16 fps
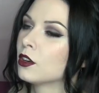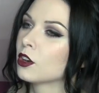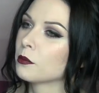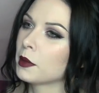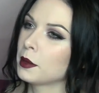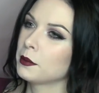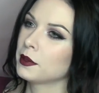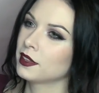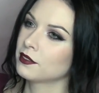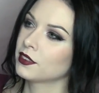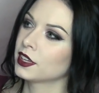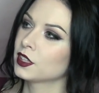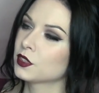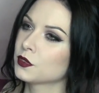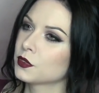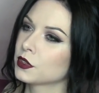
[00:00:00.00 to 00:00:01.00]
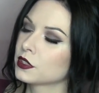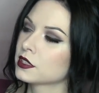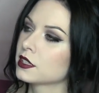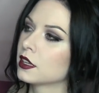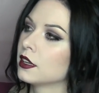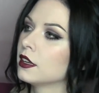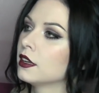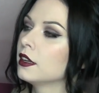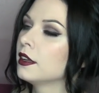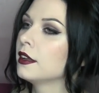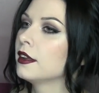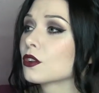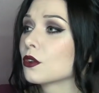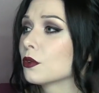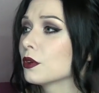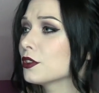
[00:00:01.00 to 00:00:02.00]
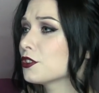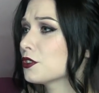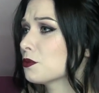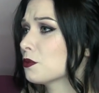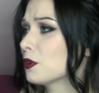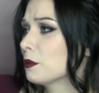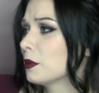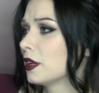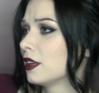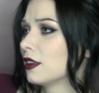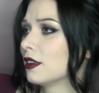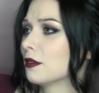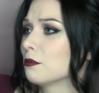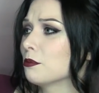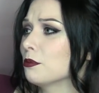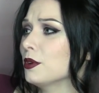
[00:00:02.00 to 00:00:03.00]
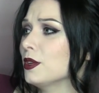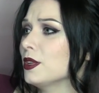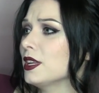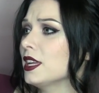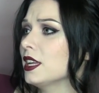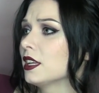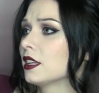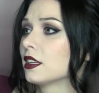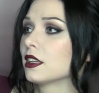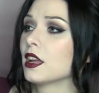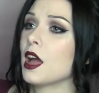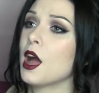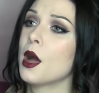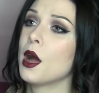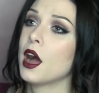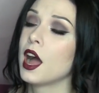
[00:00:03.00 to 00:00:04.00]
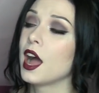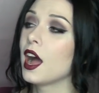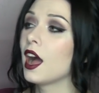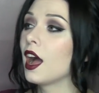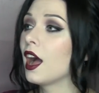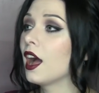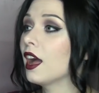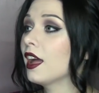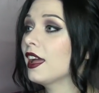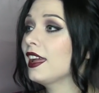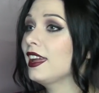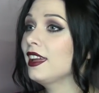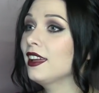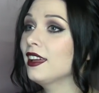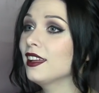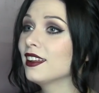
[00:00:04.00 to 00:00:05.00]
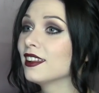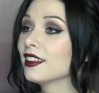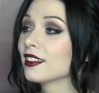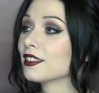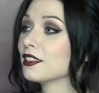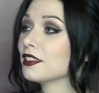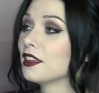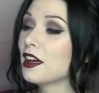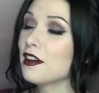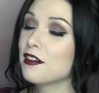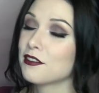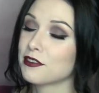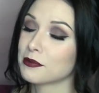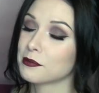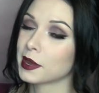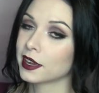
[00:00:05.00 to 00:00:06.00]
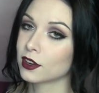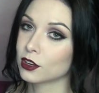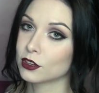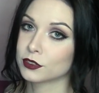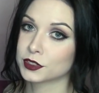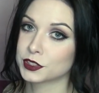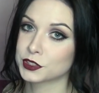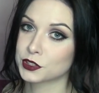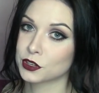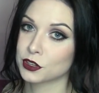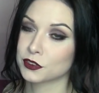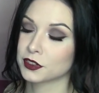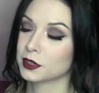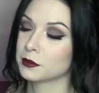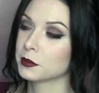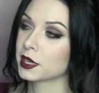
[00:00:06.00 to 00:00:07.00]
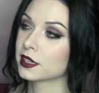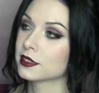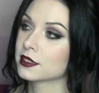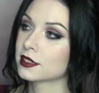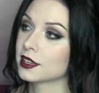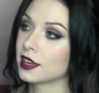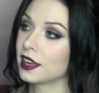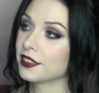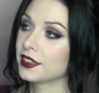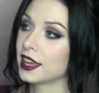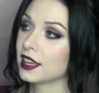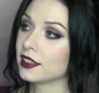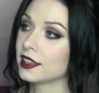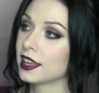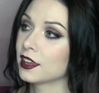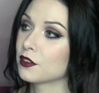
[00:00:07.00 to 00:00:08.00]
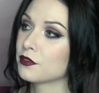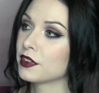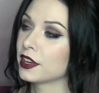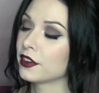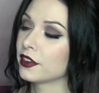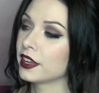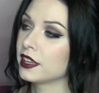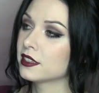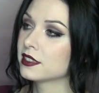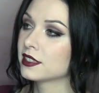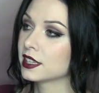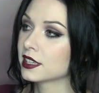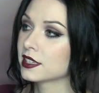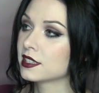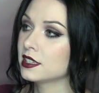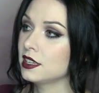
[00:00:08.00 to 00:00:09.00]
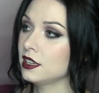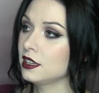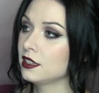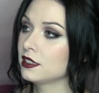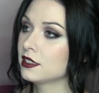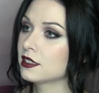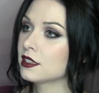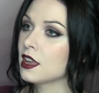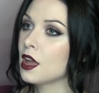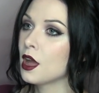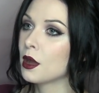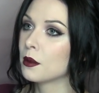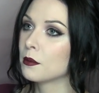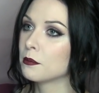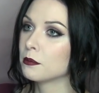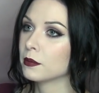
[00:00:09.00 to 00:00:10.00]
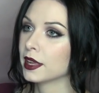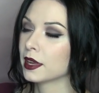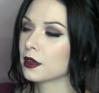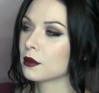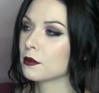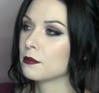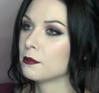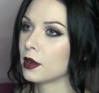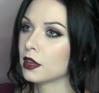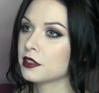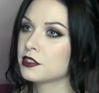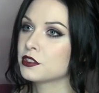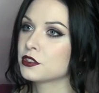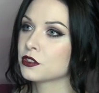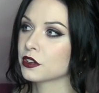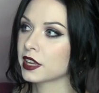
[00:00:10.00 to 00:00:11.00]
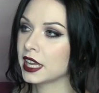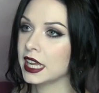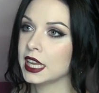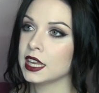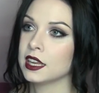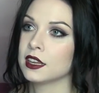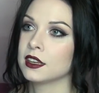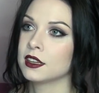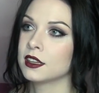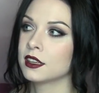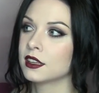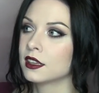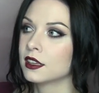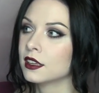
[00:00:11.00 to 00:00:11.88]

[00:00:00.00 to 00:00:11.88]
or maybe vice versa. Christian Woman, brilliant. I love My Girlfriend's Girlfriend because it's got that like very 60s like Monster Kid